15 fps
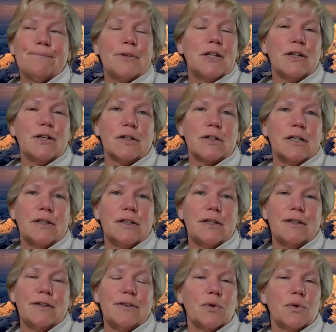you know,
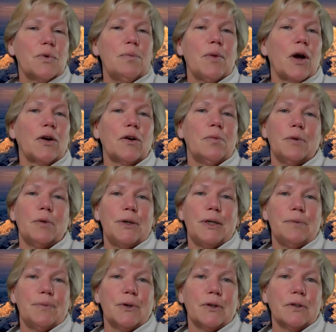they're remarkable
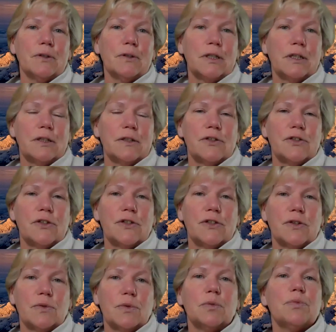people, and it's
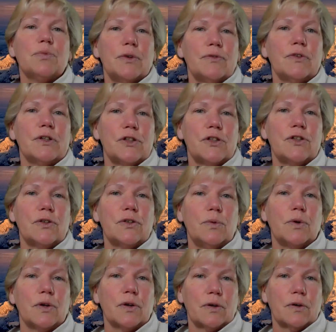just a real privilege to
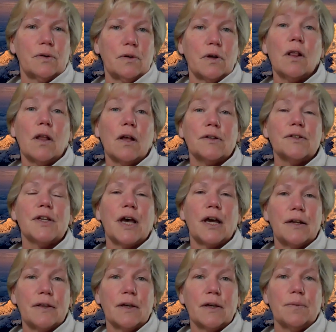work
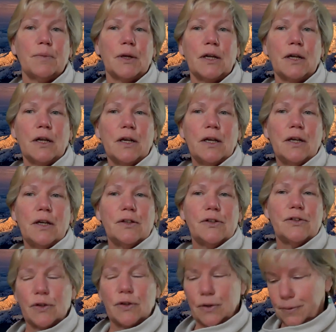alongside of them. And
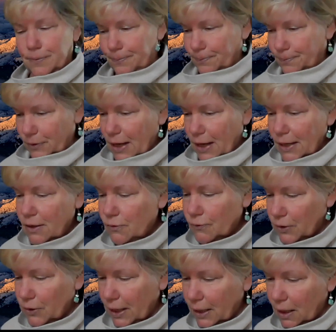so Thank you
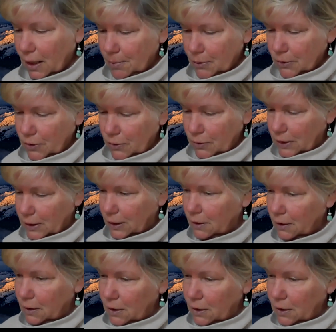for that opportunity.